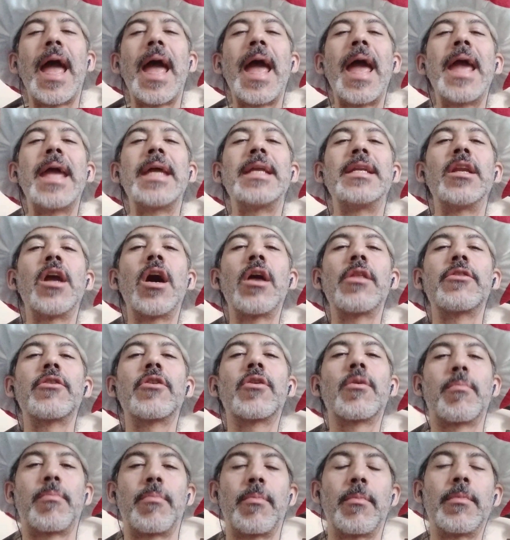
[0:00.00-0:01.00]

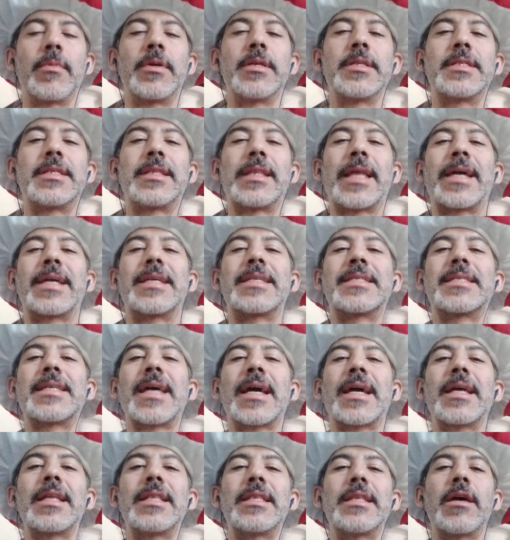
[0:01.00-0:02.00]
another like
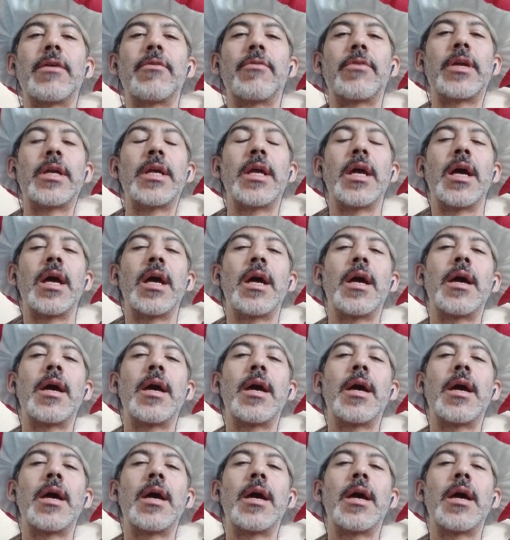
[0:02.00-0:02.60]
secondary